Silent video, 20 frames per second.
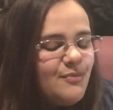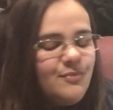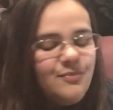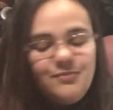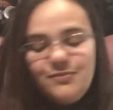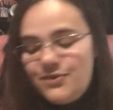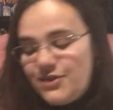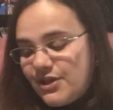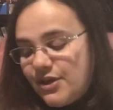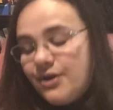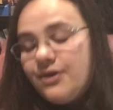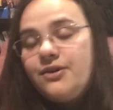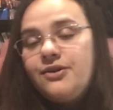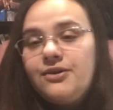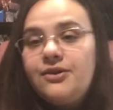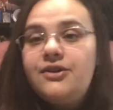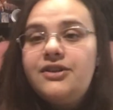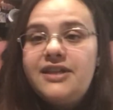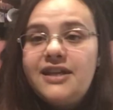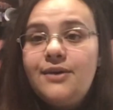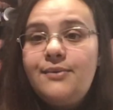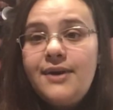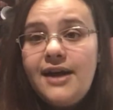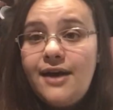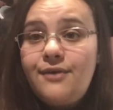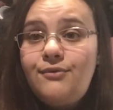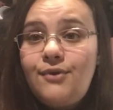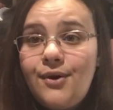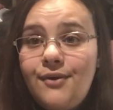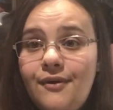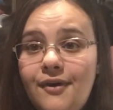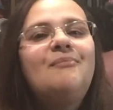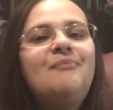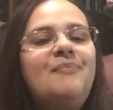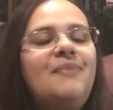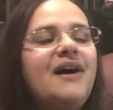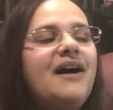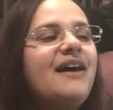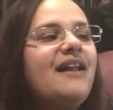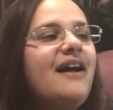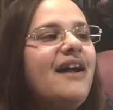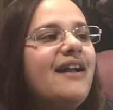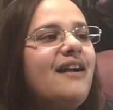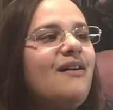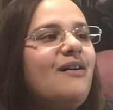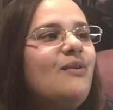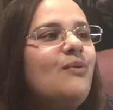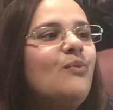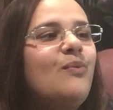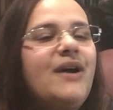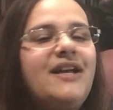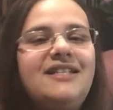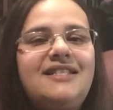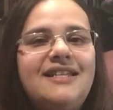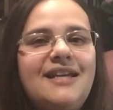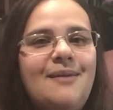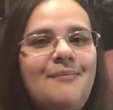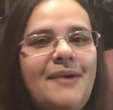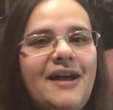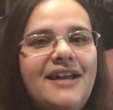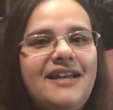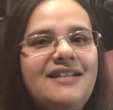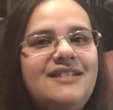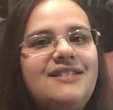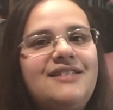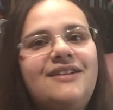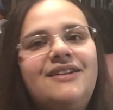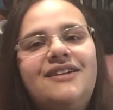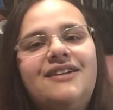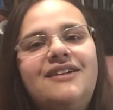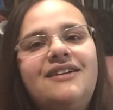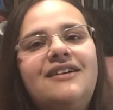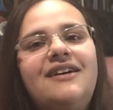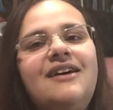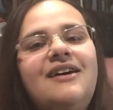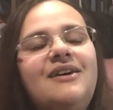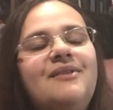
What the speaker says: So good thing we had Roro, but I can't wait to get back into her,